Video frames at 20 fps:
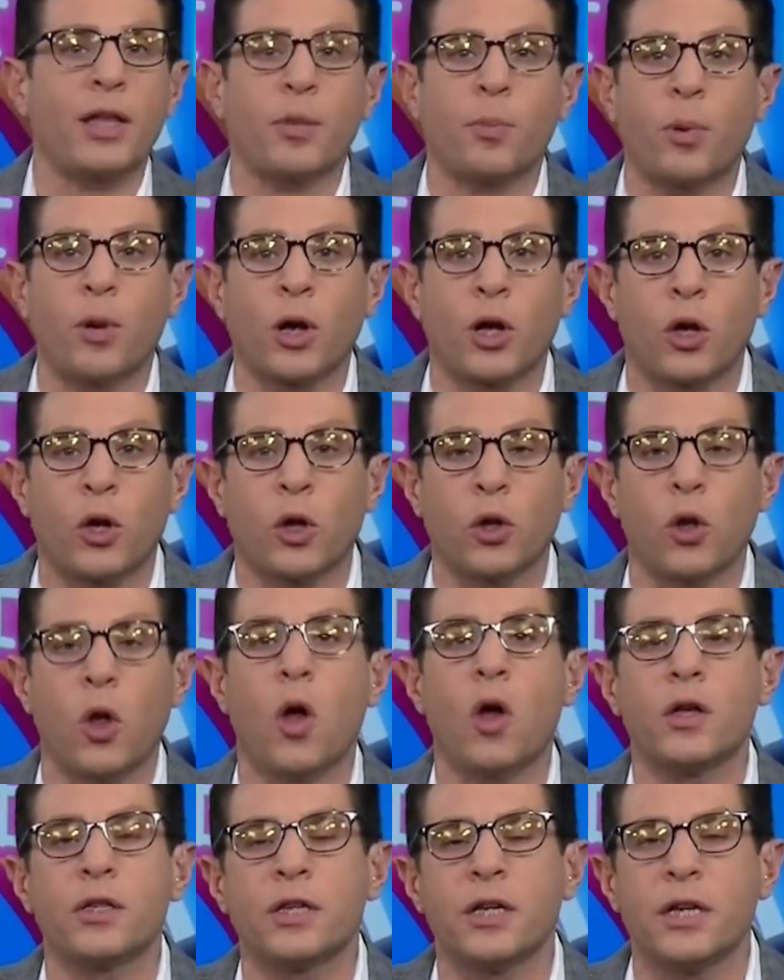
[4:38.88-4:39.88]
they have to put a
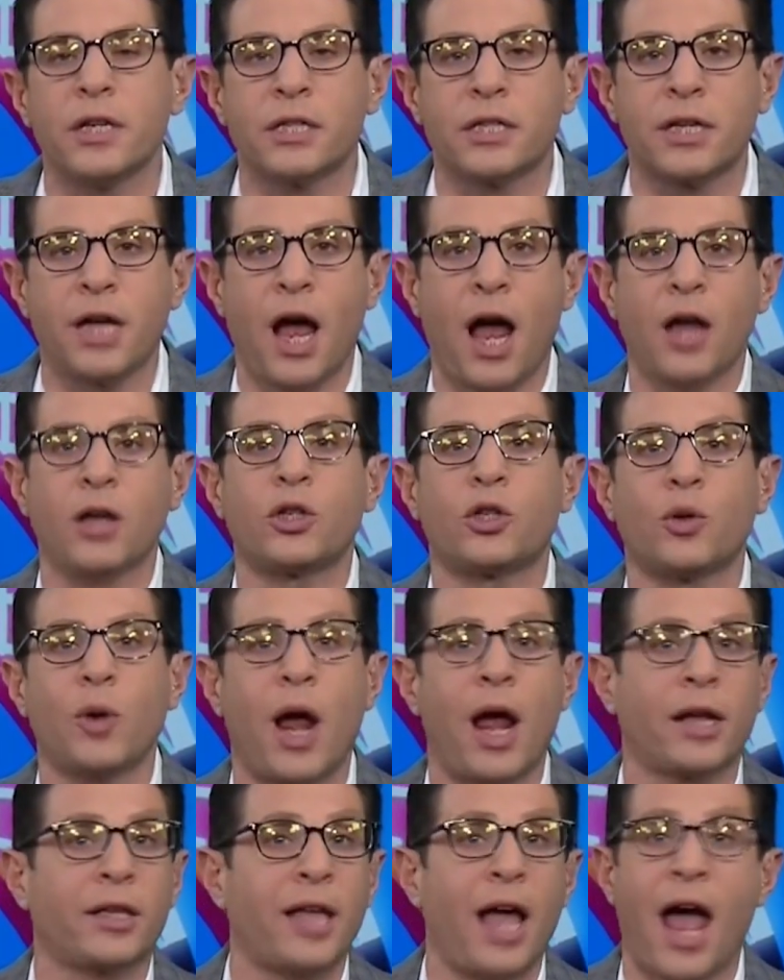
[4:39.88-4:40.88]
clause in his contract